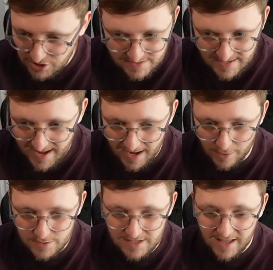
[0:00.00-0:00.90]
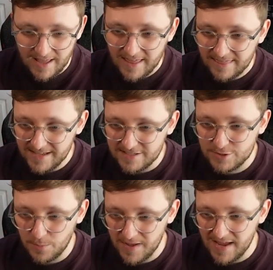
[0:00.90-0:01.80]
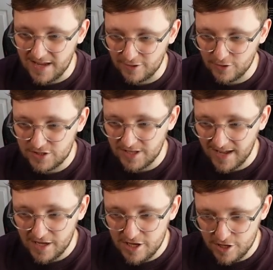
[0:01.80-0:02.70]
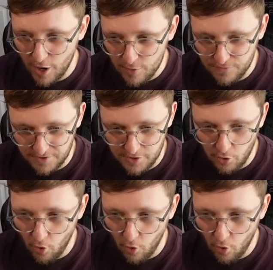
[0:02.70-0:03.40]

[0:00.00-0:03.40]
not just in Kalos. This to me looks like a Unovan